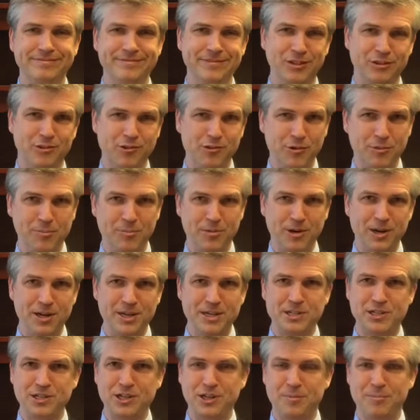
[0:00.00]
a
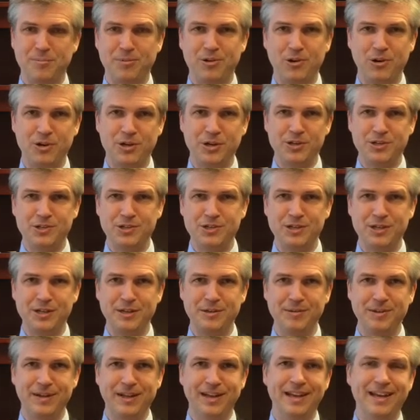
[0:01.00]
corporation, a
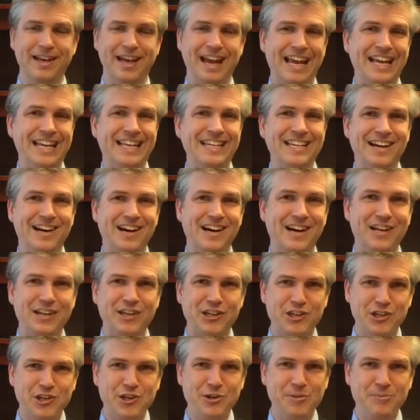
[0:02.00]
partnership, a
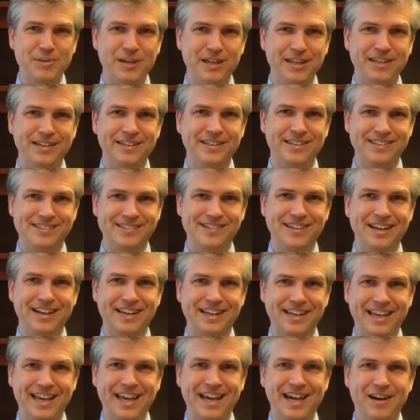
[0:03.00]
non human does
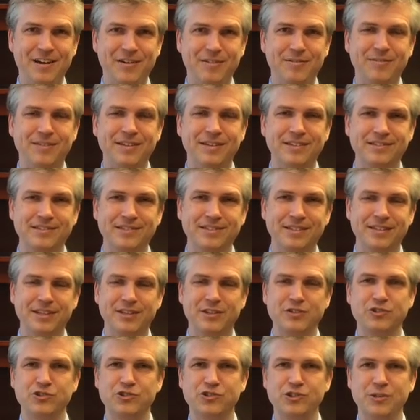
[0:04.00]
not count as a
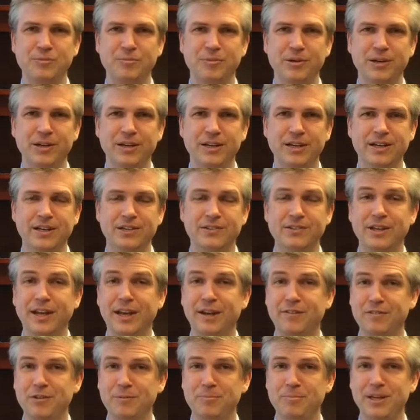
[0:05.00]
consumer. So you
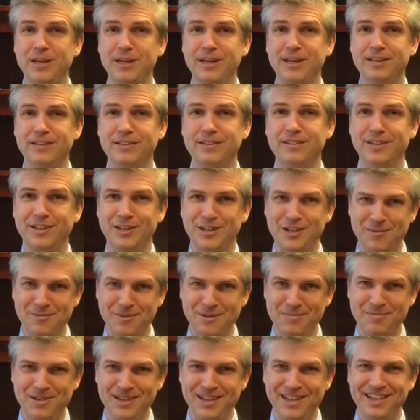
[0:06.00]
have to be a
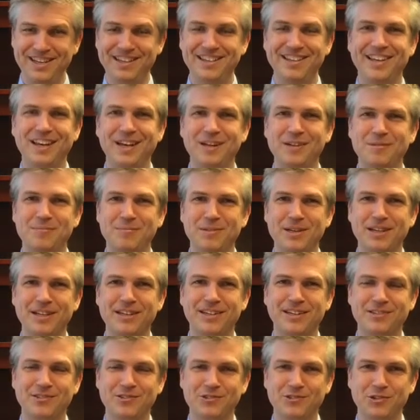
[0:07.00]
human being, you have to be a
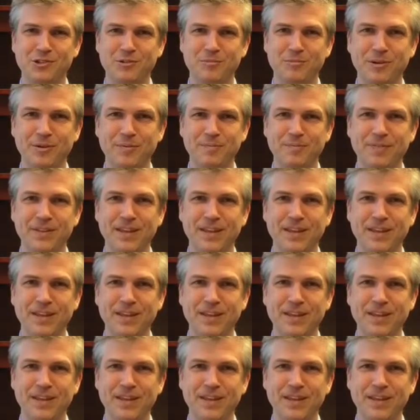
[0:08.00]
consumer.